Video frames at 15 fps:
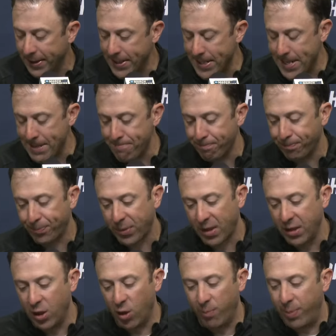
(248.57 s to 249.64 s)

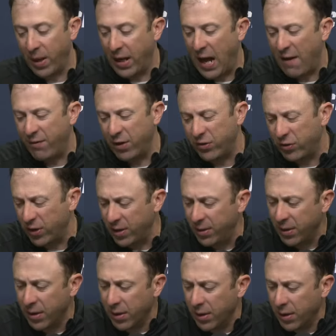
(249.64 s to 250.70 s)
You know, but
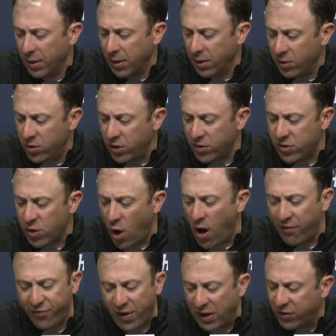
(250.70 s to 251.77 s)
obviously just
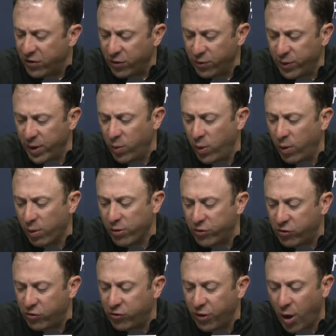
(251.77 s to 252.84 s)
offensively, we were
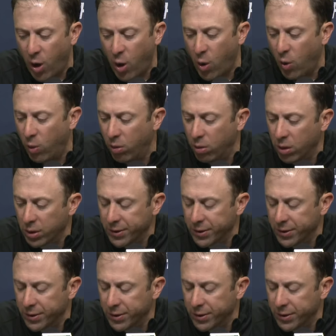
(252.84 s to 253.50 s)
so